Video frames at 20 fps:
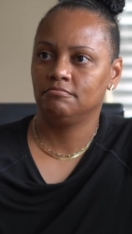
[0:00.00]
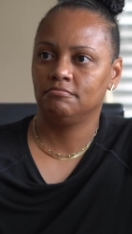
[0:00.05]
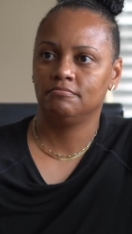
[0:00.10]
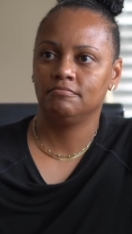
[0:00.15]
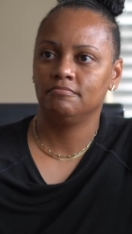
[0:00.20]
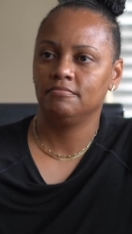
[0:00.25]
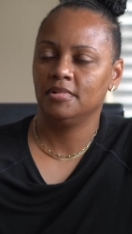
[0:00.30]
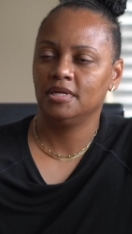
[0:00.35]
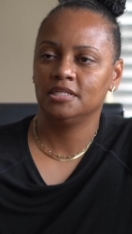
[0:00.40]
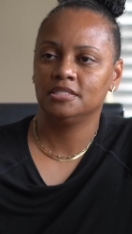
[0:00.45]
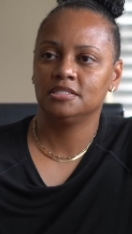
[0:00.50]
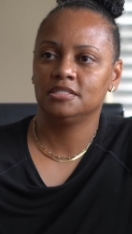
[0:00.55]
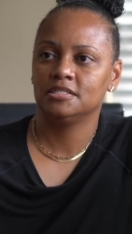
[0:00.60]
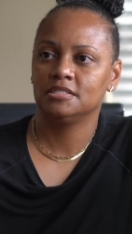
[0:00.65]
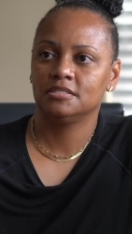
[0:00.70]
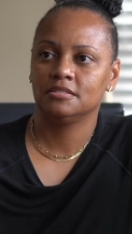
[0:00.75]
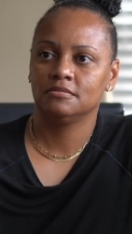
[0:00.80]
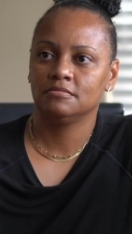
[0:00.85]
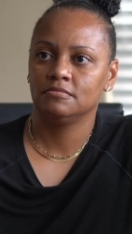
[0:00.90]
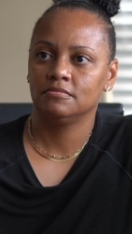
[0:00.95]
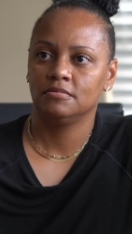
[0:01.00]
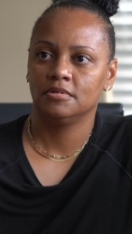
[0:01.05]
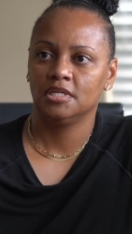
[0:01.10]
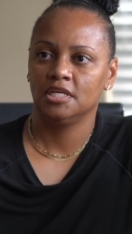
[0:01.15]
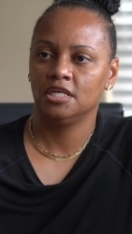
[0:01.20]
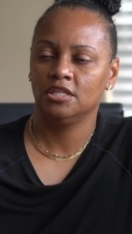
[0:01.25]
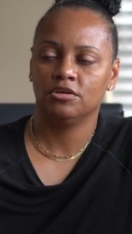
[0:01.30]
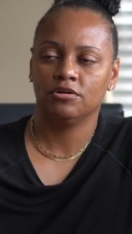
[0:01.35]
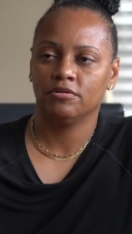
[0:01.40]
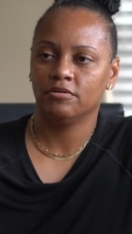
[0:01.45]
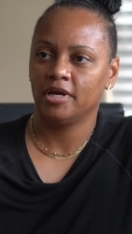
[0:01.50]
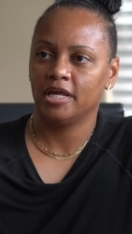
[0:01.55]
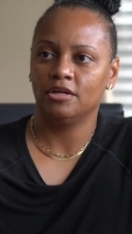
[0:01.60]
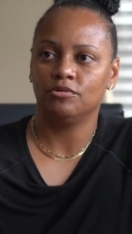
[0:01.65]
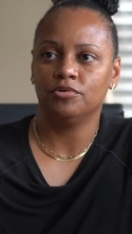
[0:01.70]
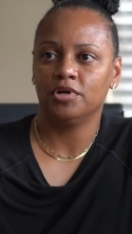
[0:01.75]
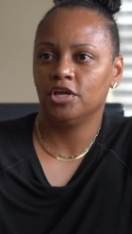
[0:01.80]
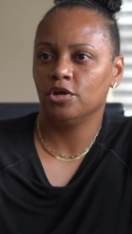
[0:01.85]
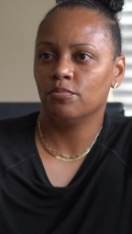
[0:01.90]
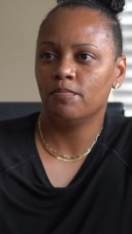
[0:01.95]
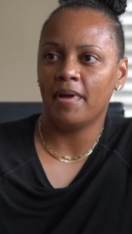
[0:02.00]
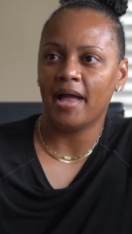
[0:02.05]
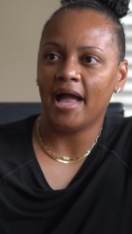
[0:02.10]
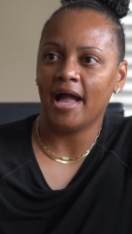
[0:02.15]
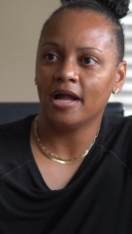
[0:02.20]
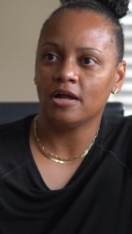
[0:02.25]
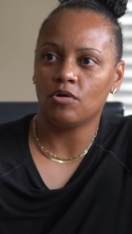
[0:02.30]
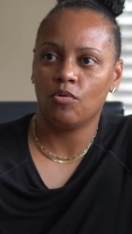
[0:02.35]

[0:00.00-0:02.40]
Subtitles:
it's either I don't hear back